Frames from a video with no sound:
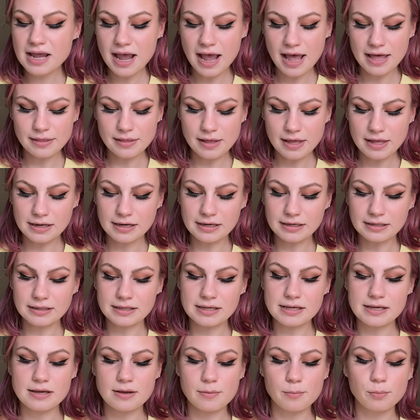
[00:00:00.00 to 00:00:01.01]
and then
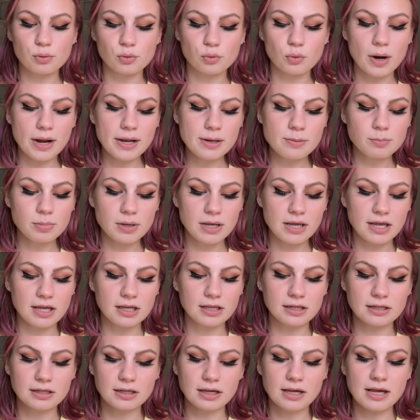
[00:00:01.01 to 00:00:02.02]
the bright
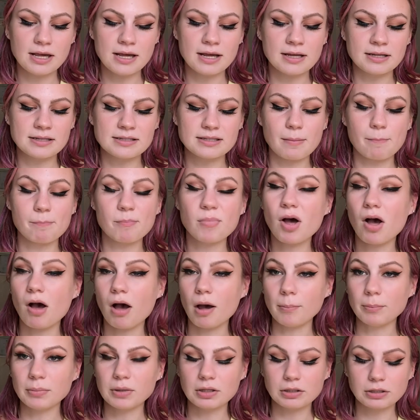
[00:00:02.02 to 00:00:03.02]
pink is
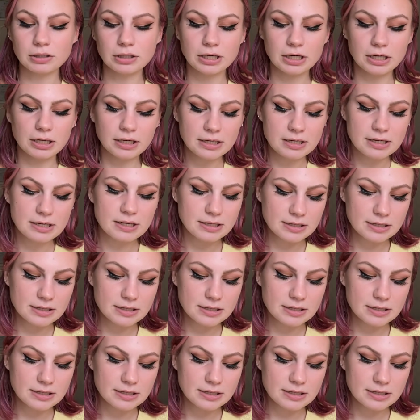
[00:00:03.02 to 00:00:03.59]
Popular.